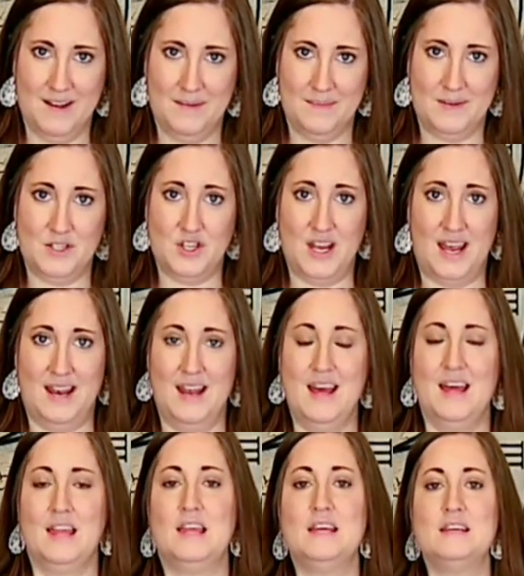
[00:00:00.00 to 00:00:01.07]
machine.
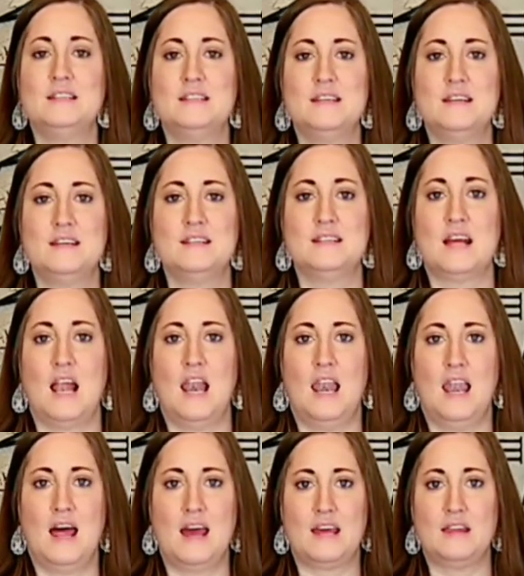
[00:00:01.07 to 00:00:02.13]
This is
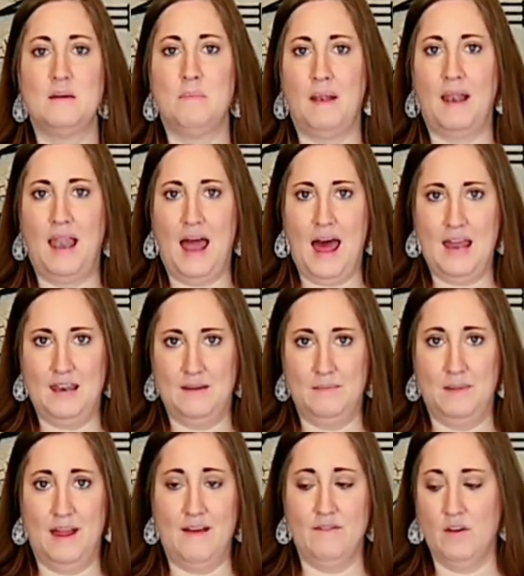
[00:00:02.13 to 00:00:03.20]
like the platinum
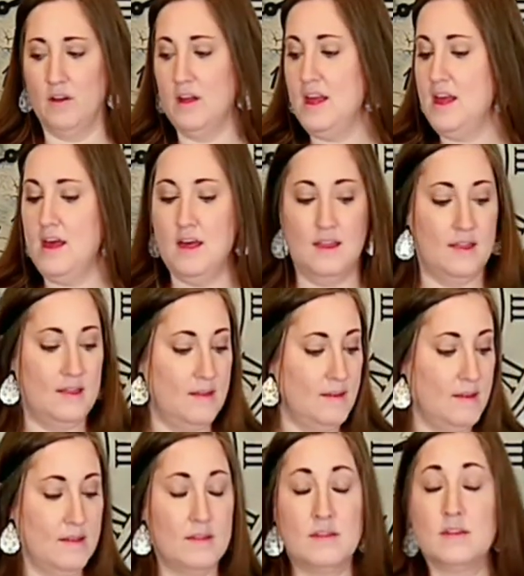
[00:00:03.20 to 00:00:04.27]
level.
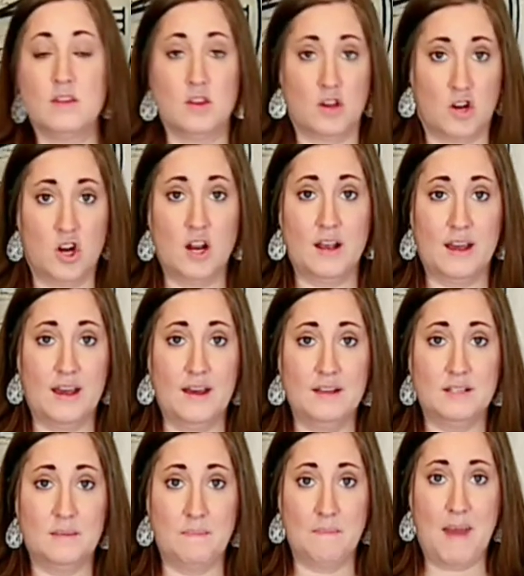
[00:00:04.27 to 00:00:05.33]
The
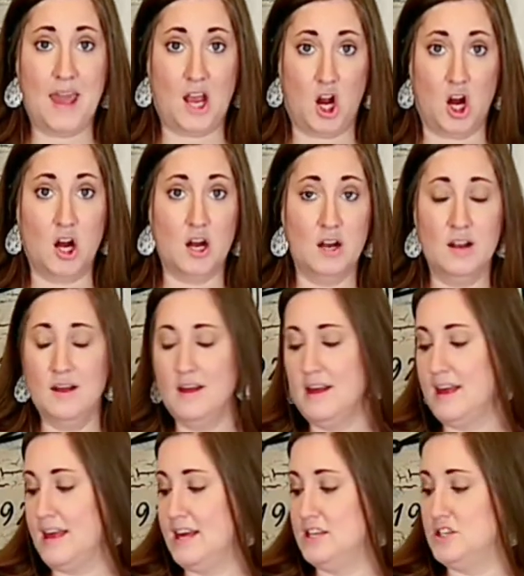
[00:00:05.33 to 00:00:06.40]
Cricut Maker
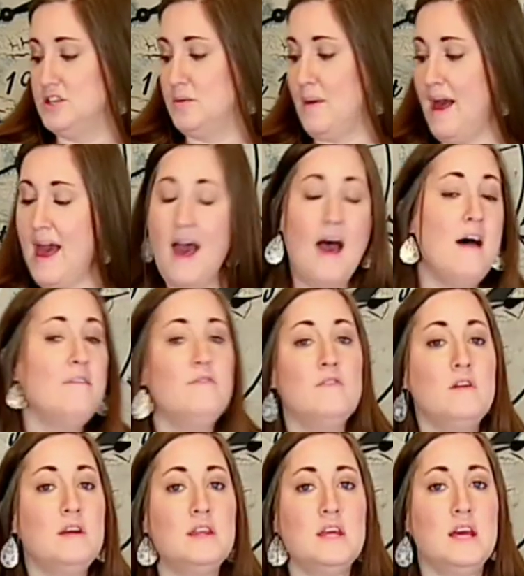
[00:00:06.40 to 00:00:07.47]
can do
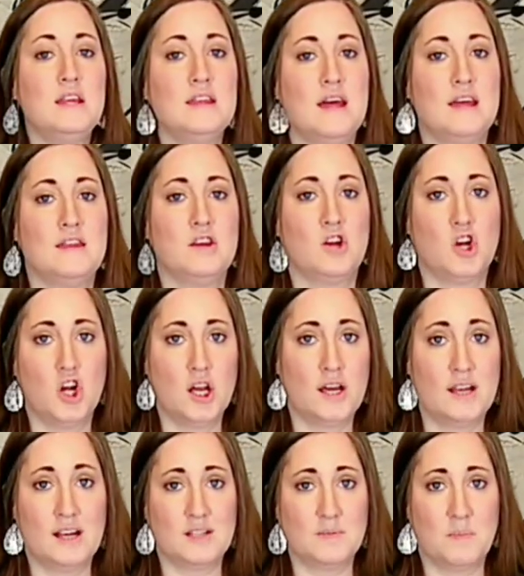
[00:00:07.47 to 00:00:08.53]
everything that the Cricut
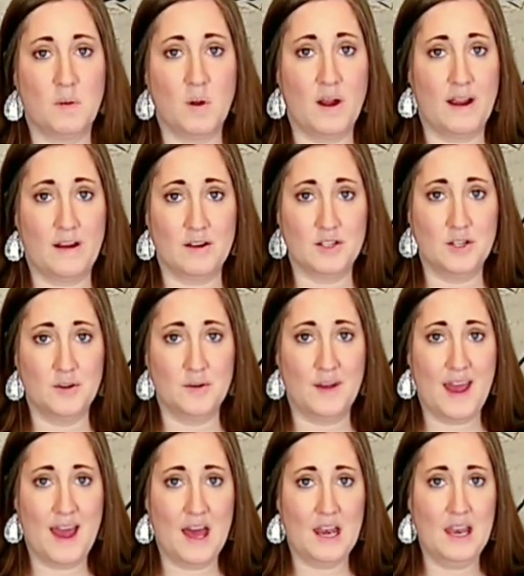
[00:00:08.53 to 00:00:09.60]
Explorer Air 2
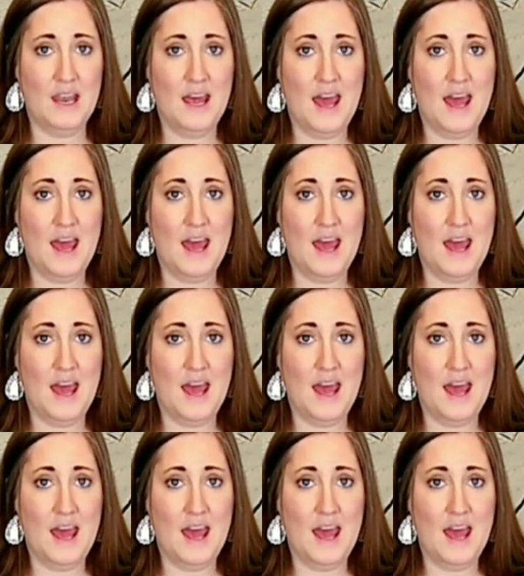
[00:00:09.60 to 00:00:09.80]
can,